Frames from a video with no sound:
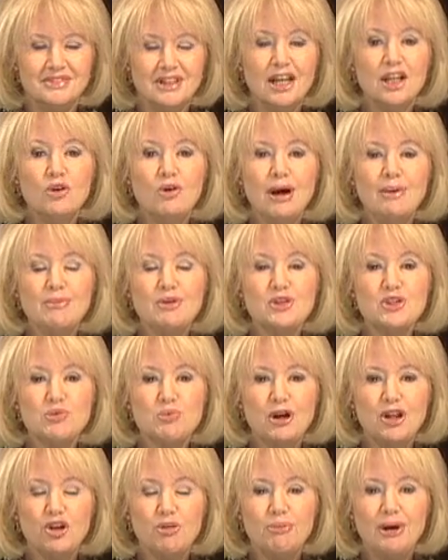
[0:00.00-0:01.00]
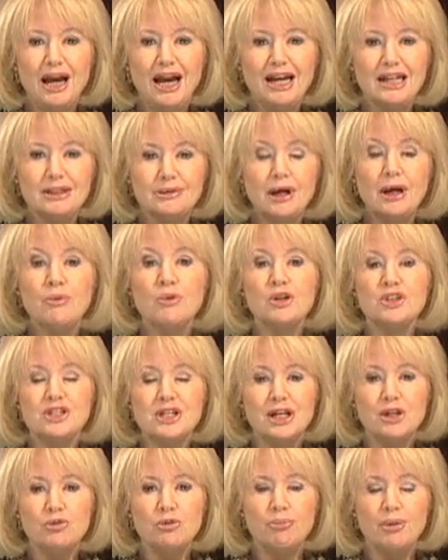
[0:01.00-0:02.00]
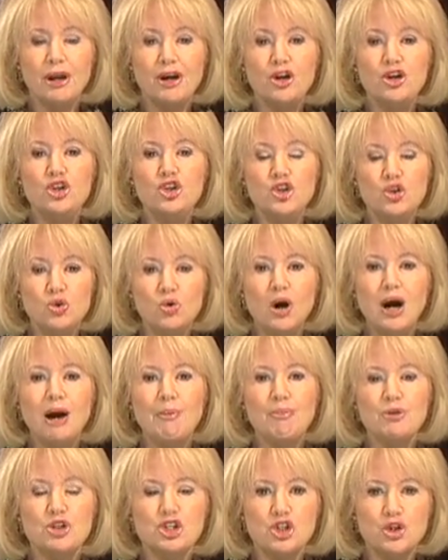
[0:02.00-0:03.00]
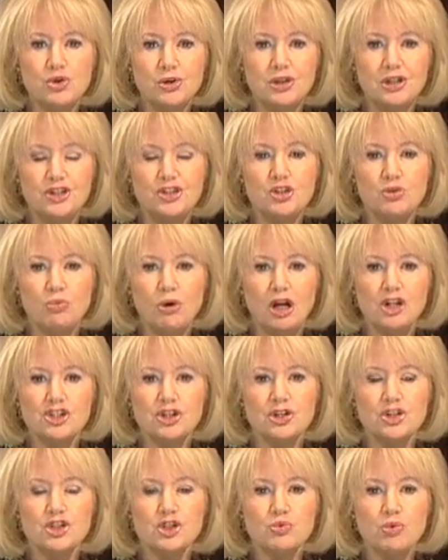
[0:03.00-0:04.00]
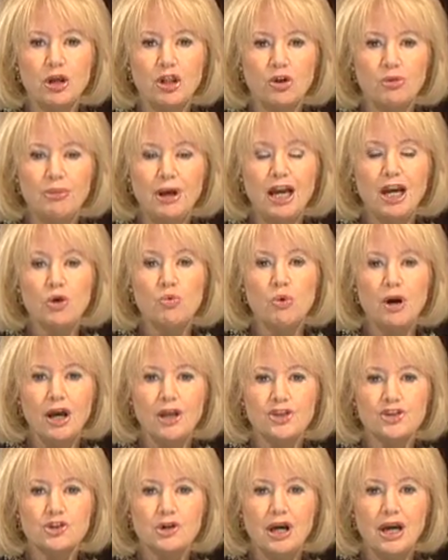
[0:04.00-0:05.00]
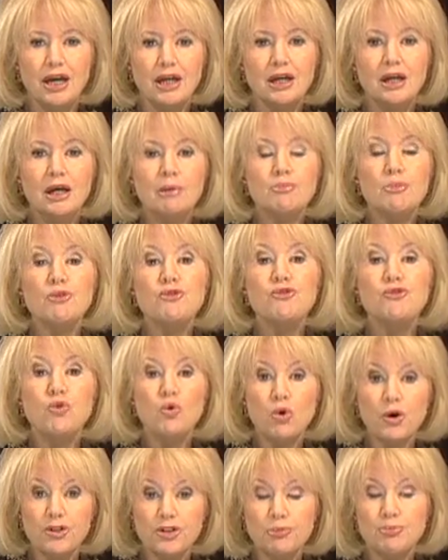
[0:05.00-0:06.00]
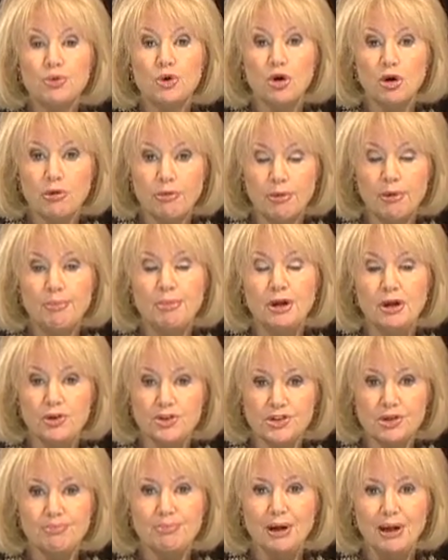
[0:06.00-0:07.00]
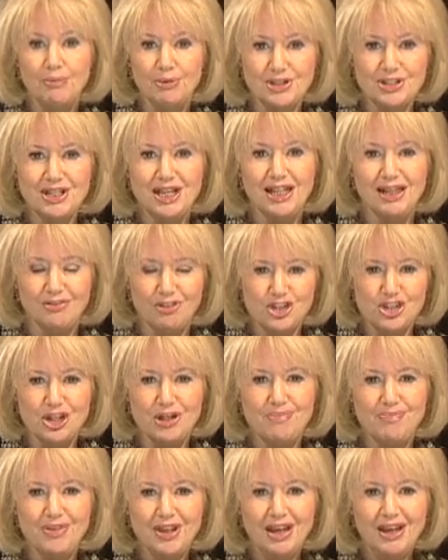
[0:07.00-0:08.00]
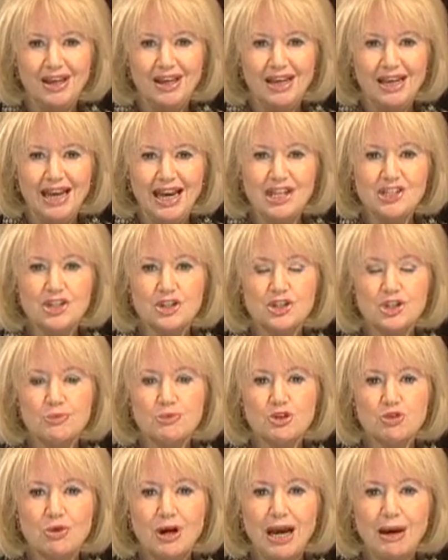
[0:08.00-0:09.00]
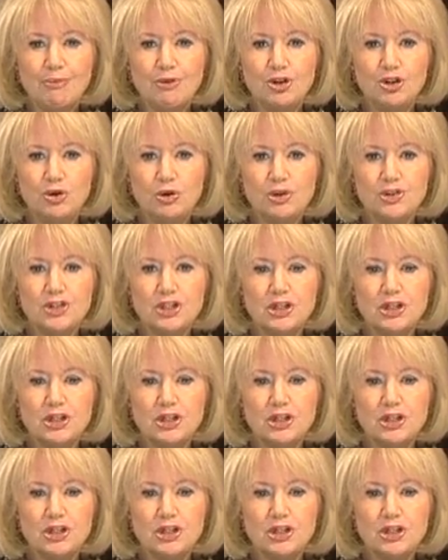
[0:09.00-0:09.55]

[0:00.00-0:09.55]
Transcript: Hello, I'm Consuelo Mack. I want to tell you about a new opportunity to watch Consuelo Mack Wealth Track before the program appears on public television. As a subscriber, you can